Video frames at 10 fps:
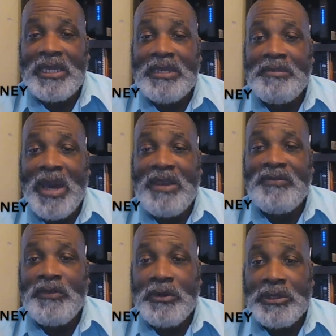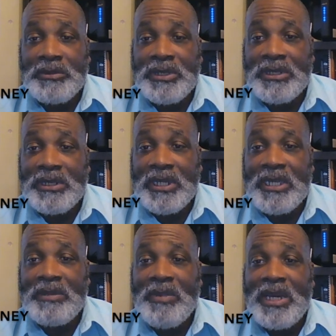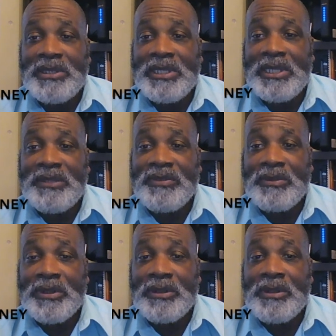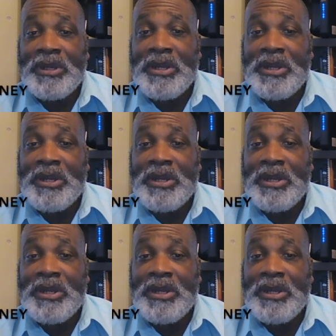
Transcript: and my fortress and my deliverer,